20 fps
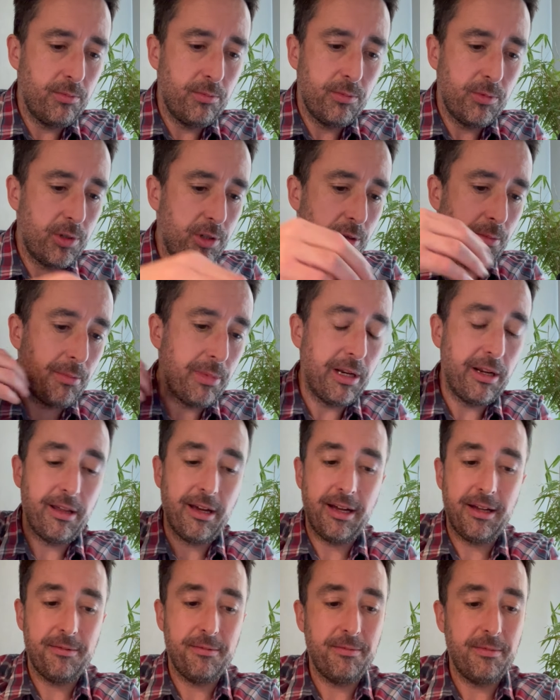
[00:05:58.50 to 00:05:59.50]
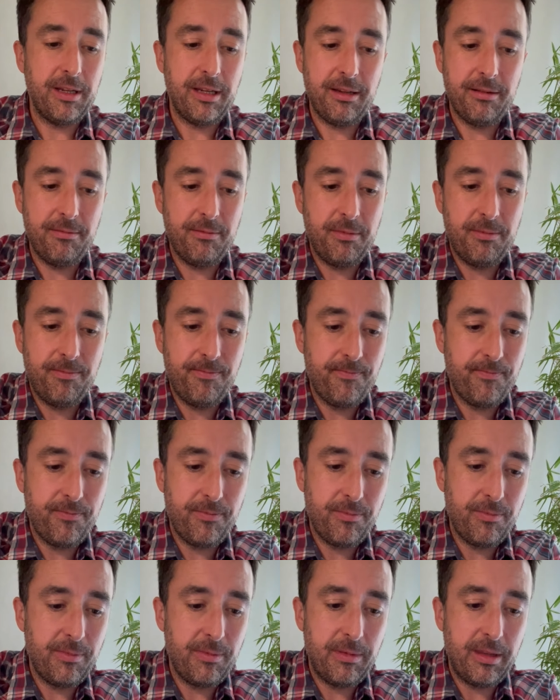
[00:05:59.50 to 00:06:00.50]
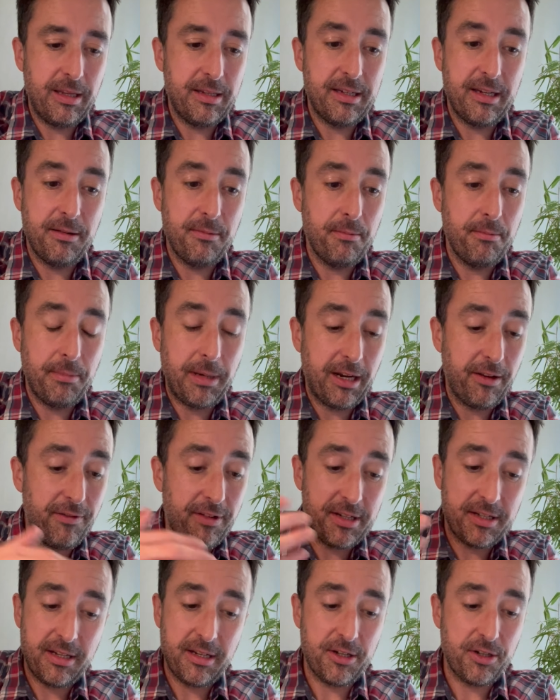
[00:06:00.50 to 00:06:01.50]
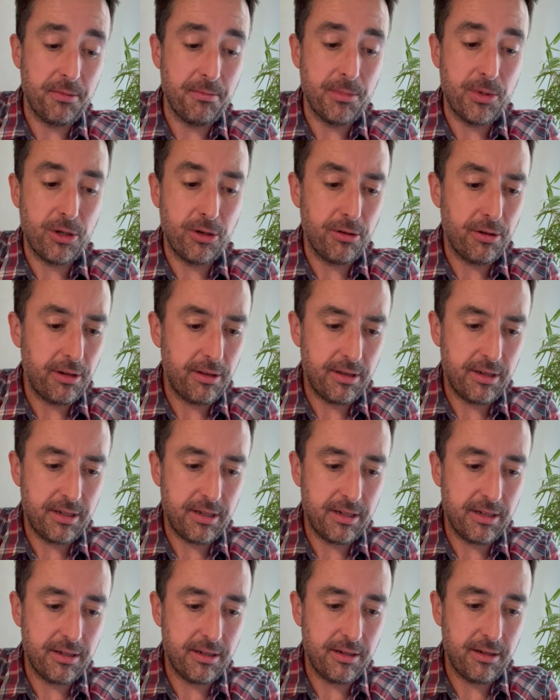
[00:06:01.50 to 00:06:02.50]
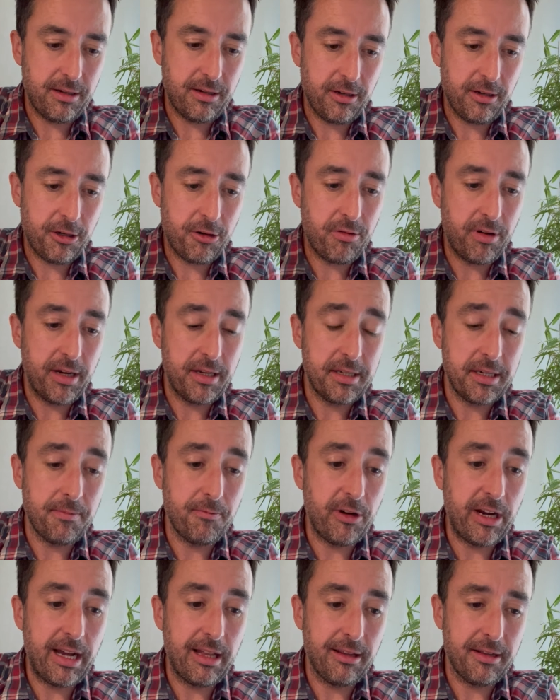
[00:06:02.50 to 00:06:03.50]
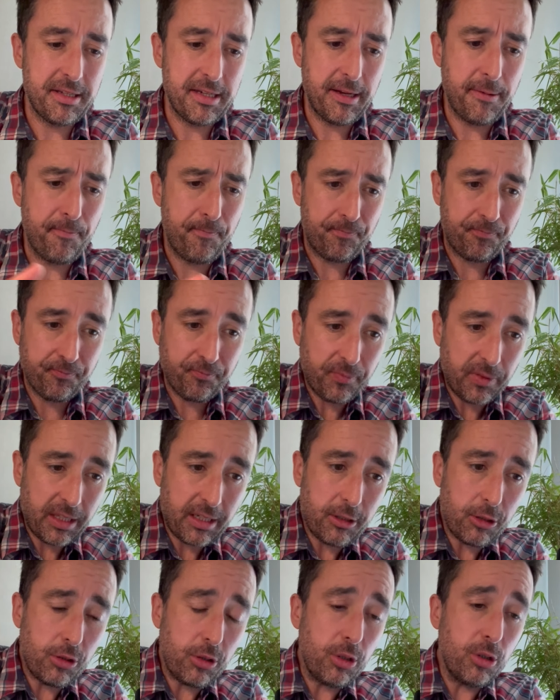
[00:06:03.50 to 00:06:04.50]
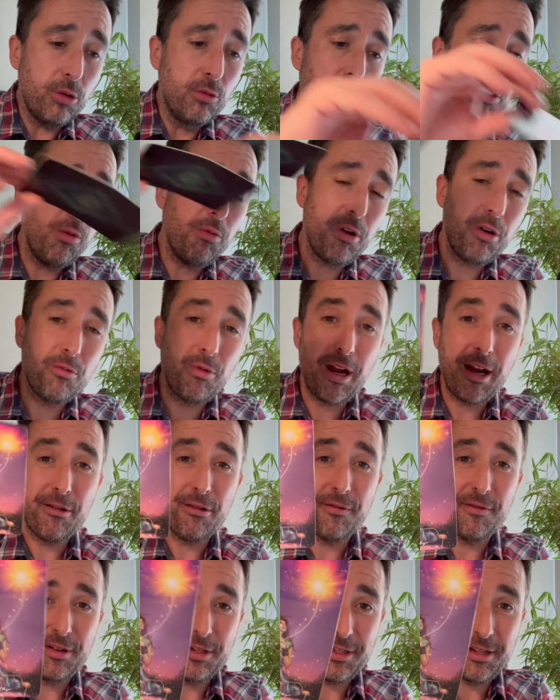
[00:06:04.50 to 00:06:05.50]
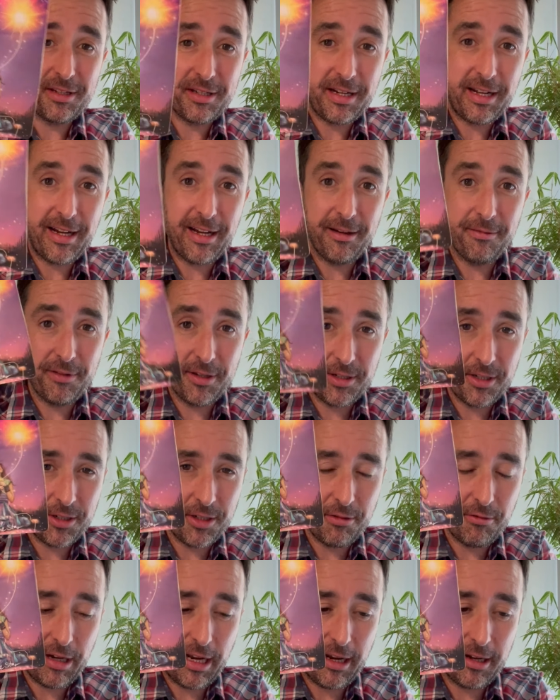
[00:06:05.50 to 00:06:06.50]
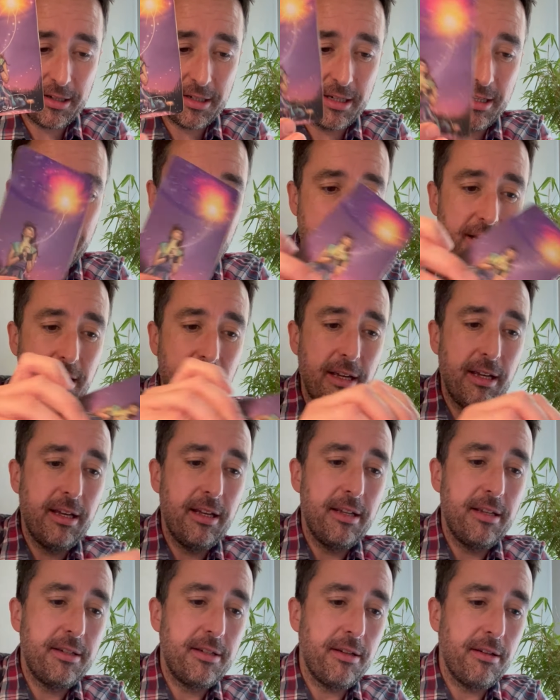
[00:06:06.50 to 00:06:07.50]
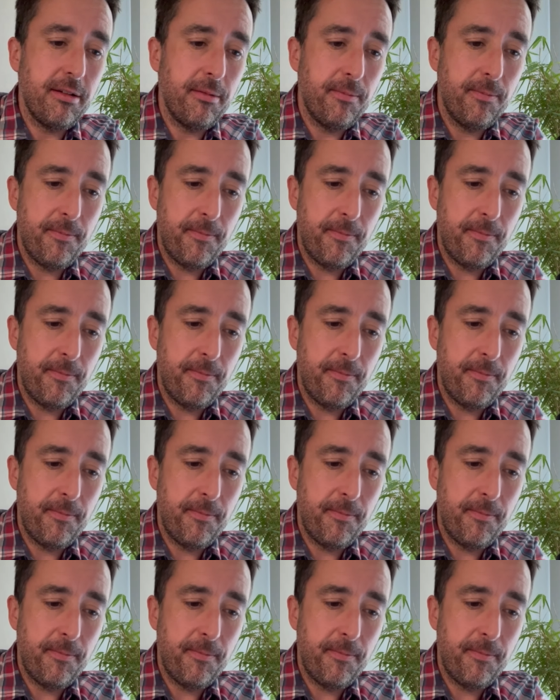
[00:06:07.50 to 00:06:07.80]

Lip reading: somebody that is in manifestation mode. This is creating reality. What we're aware of is the Star. This is you guys. So